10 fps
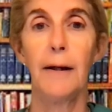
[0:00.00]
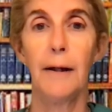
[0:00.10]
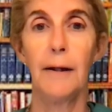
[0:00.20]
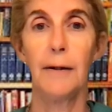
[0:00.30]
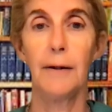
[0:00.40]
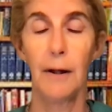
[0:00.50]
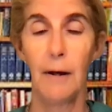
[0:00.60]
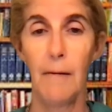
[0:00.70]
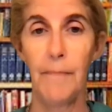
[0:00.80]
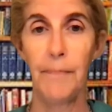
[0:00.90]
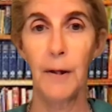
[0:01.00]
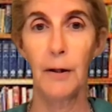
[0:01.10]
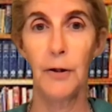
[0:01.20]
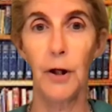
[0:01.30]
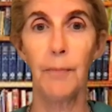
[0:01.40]
and
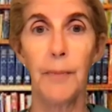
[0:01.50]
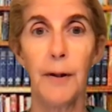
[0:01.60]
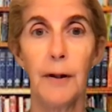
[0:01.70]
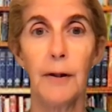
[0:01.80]
jumping.